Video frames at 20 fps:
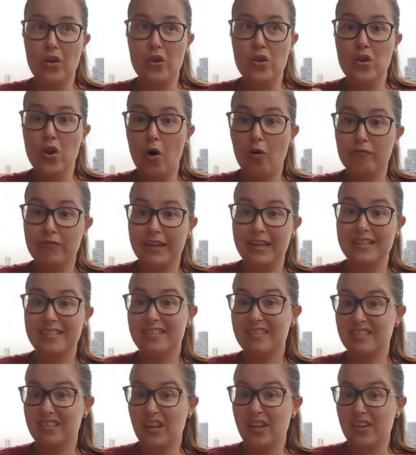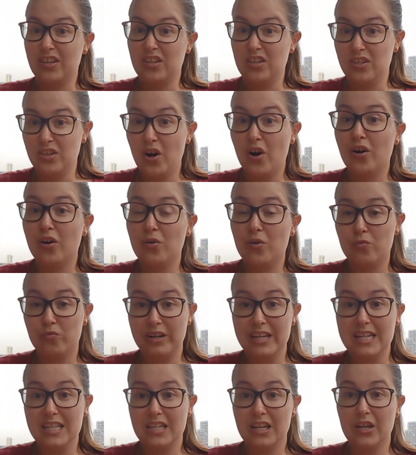novice young
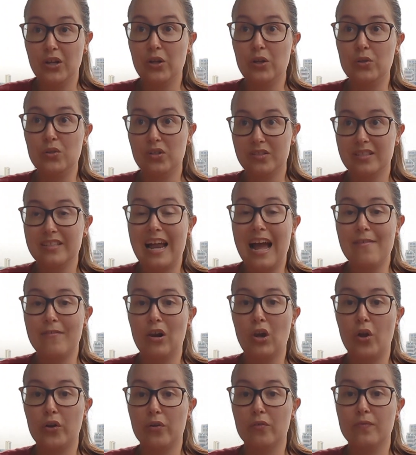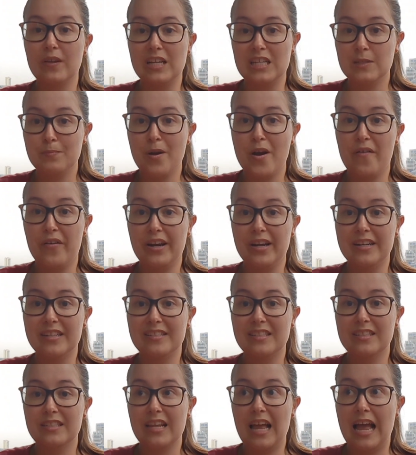reader who doesn't have a lot of
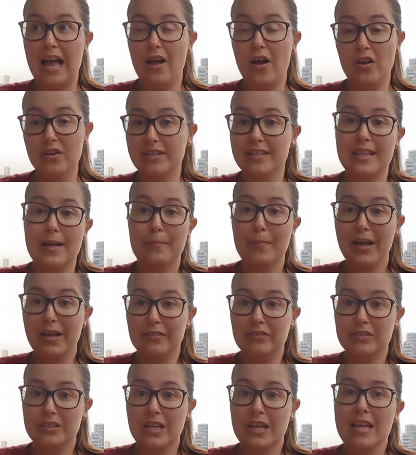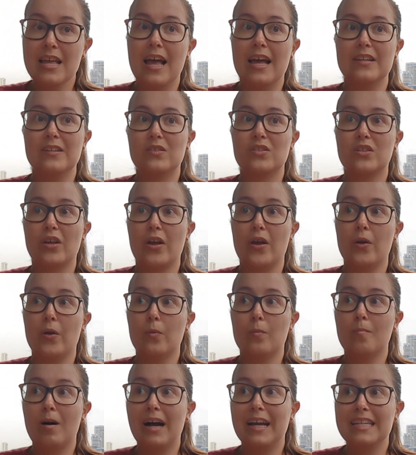experience under their belt. And
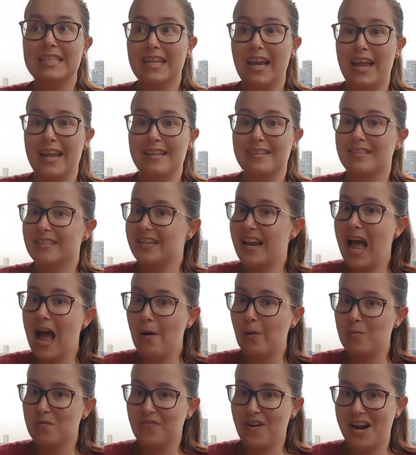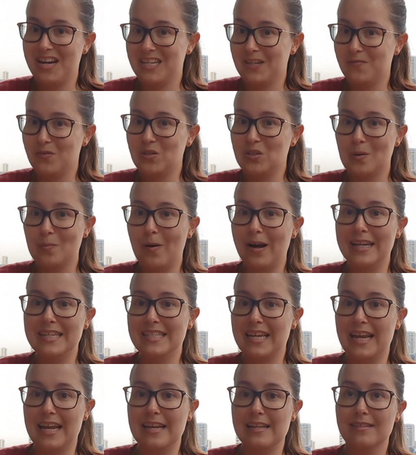so my tastes now will be very different to my
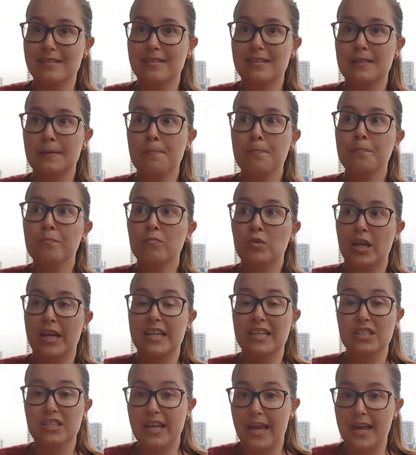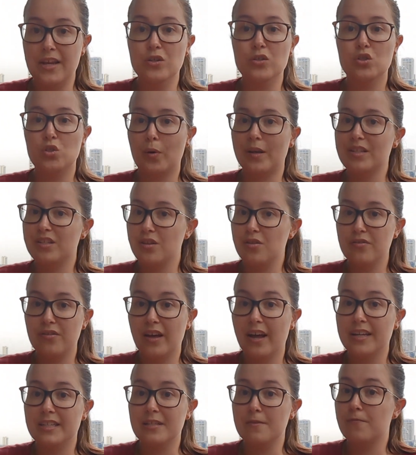tastes in ten, twenty,
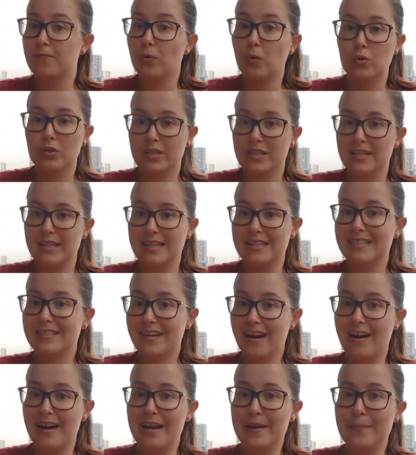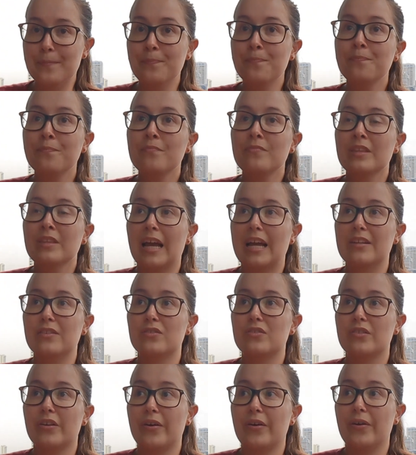thirty, forty years time.
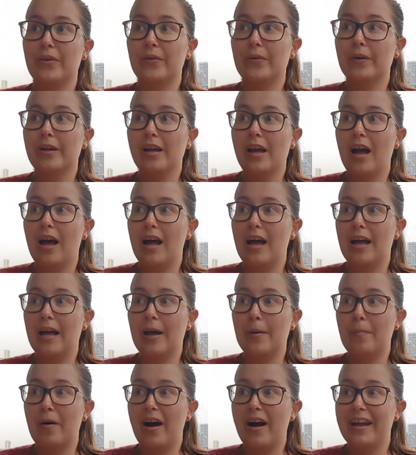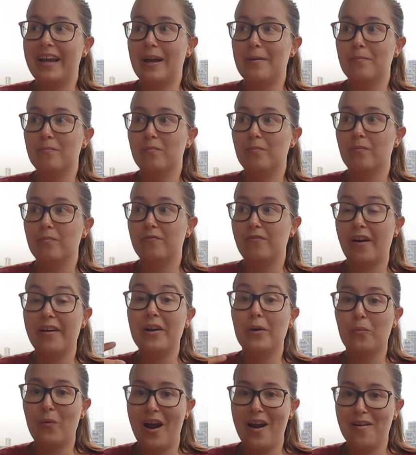And so um, I am
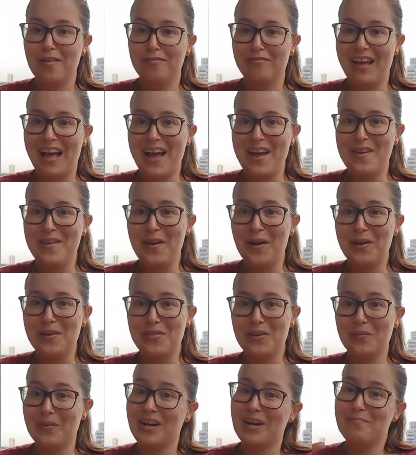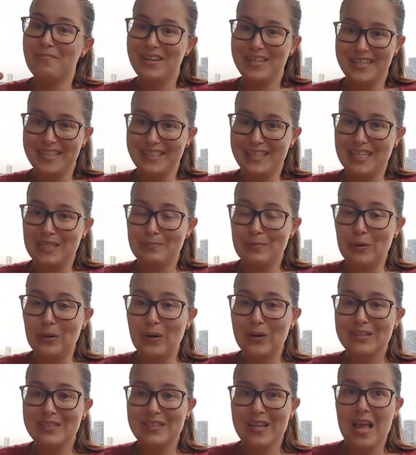very aware of that, and know that when I'm reading these
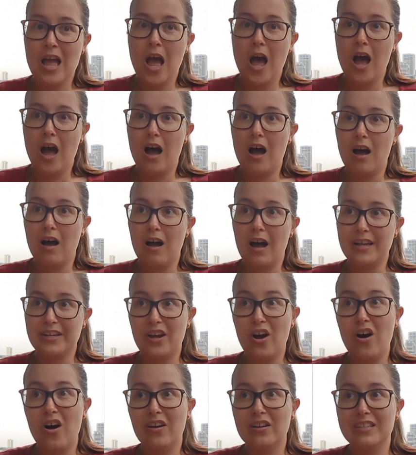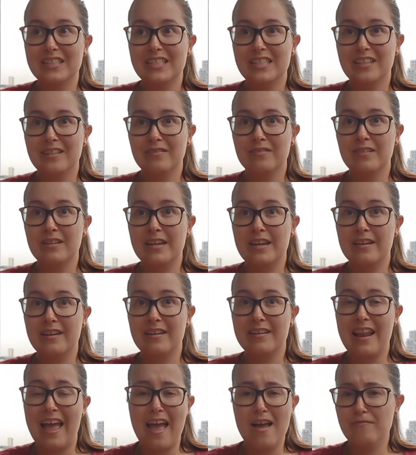books I can't
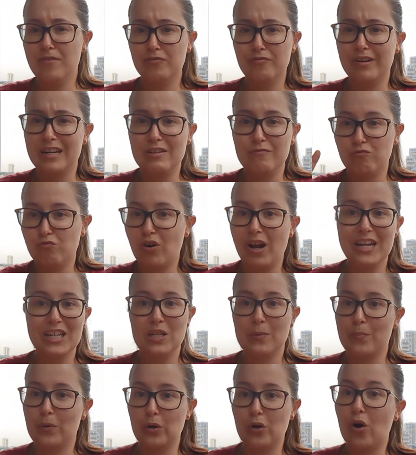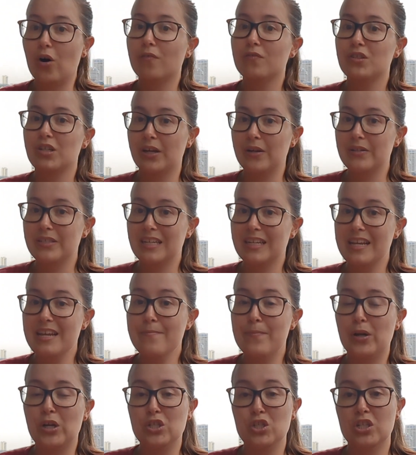ever really write a book off totally,
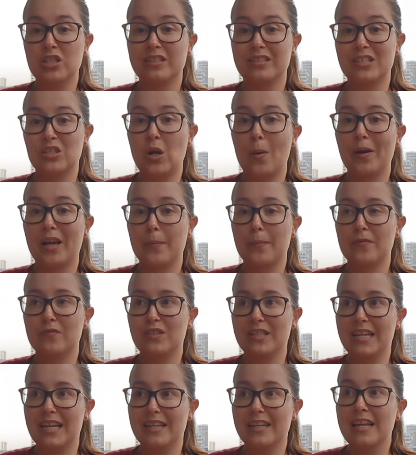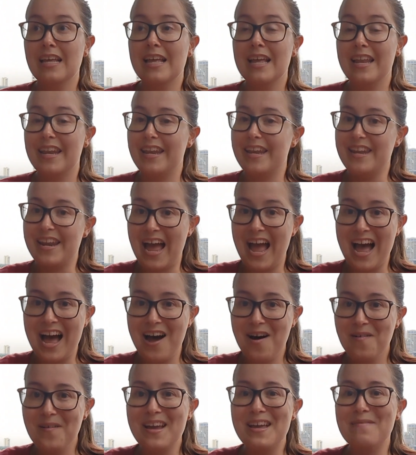because just because it's not my cup of tea
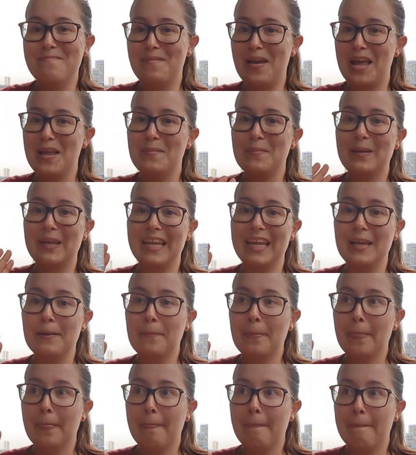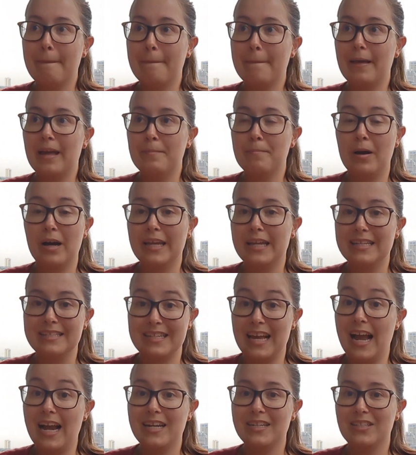now, it may be my
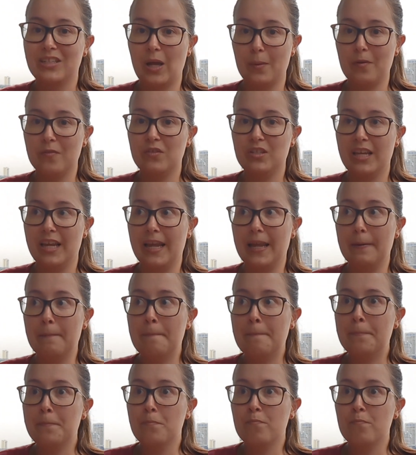exact cup of tea.